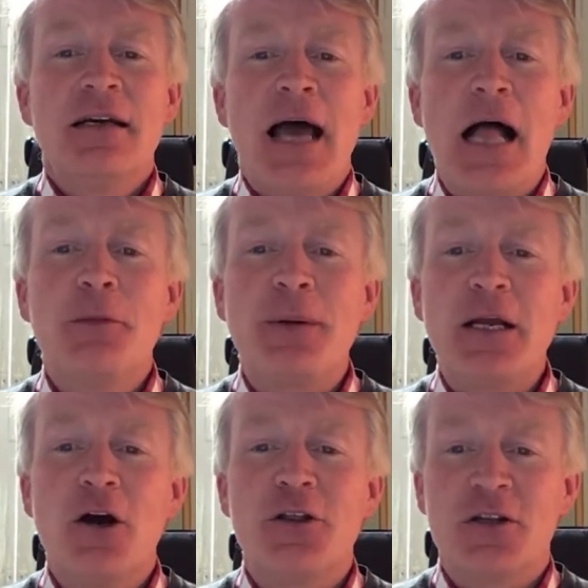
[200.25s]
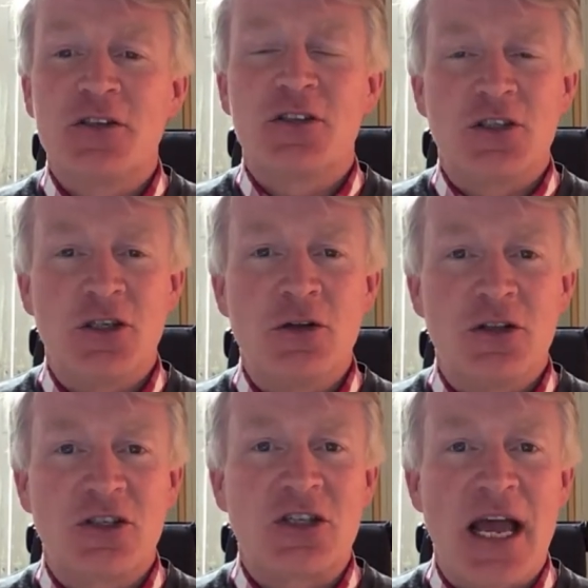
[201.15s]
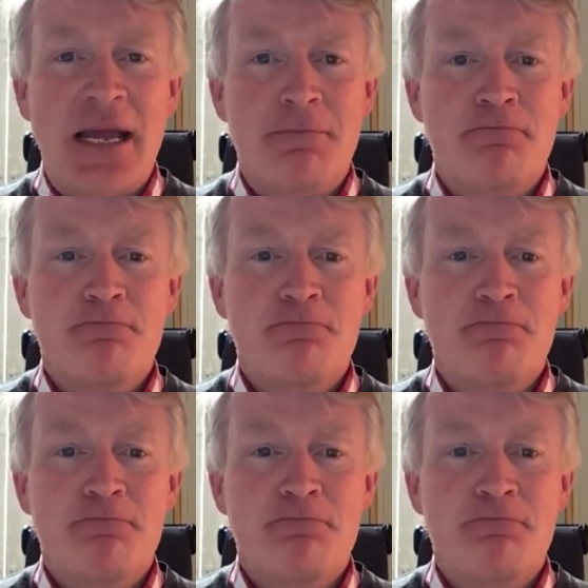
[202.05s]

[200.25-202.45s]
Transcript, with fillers: helping others to do the same.